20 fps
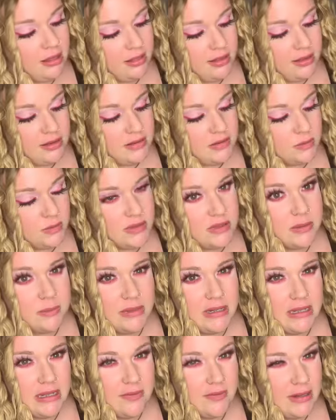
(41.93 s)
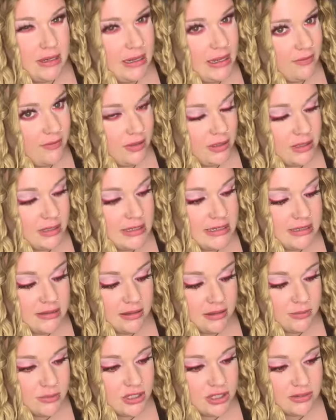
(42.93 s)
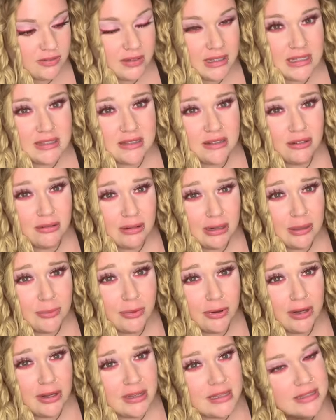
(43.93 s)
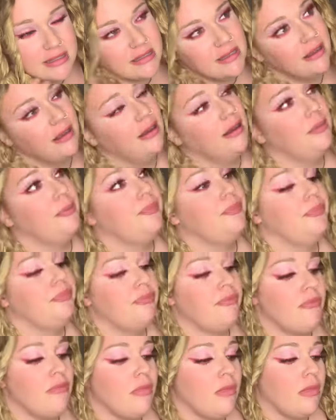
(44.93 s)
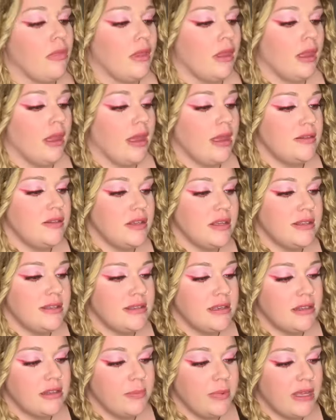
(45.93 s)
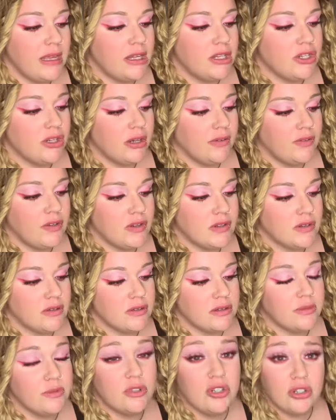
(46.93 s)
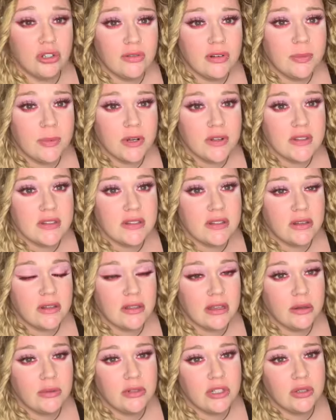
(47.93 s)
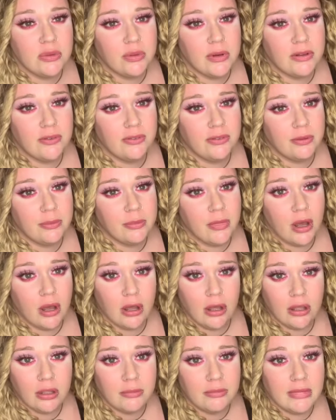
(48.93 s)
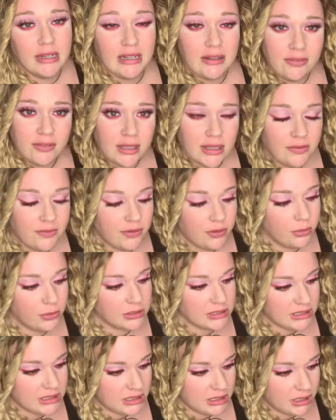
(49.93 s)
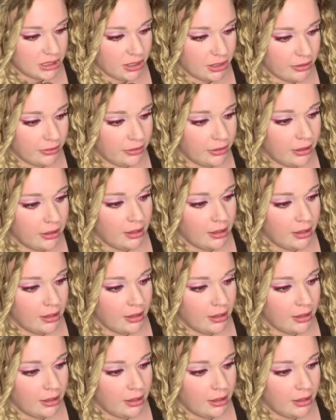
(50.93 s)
This was, I believe, $11.99, which I think is a great price. As you can see in the picture, I've just got some jewelry boxes on there, which were from Home Living, if you wanted to know.